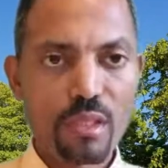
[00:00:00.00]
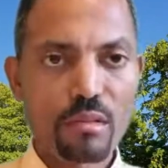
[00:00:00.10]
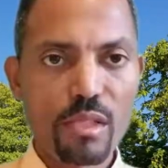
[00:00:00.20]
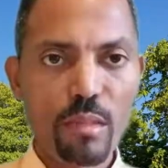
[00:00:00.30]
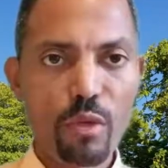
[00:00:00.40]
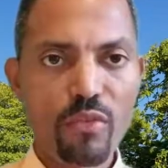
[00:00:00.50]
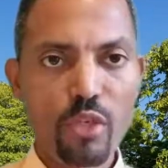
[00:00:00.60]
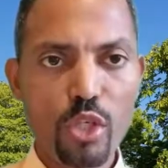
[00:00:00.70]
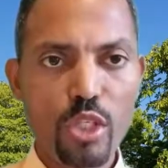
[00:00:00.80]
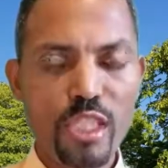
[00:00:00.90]
some of
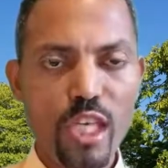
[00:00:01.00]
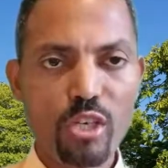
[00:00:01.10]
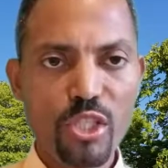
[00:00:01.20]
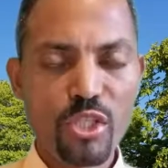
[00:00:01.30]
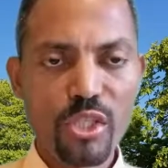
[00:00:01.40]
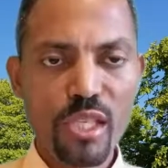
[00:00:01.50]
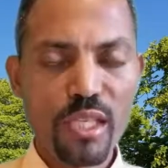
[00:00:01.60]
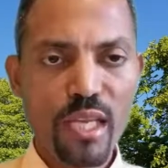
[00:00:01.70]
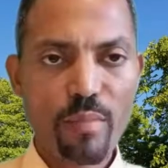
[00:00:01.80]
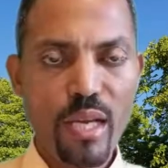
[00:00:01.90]
your cherished sin,
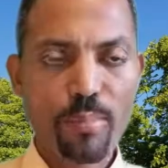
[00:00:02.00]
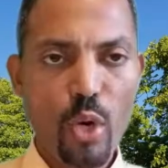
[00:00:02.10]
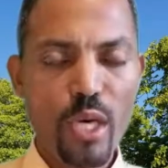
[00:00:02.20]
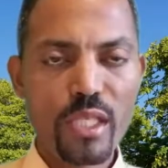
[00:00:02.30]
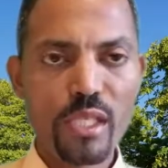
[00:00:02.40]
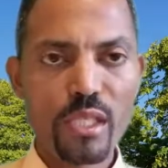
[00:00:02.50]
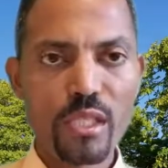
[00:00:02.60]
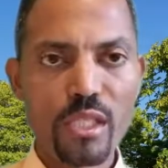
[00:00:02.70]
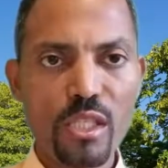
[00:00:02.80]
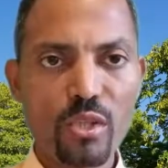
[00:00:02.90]
he may point
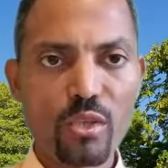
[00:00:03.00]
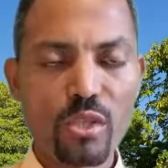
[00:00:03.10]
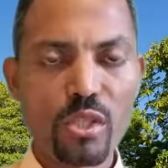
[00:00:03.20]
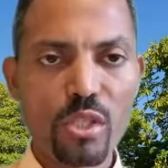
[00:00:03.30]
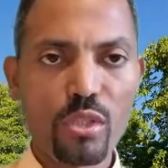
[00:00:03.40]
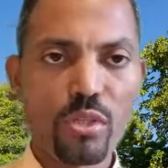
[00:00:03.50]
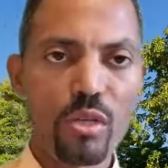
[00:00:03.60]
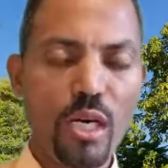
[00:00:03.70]
you to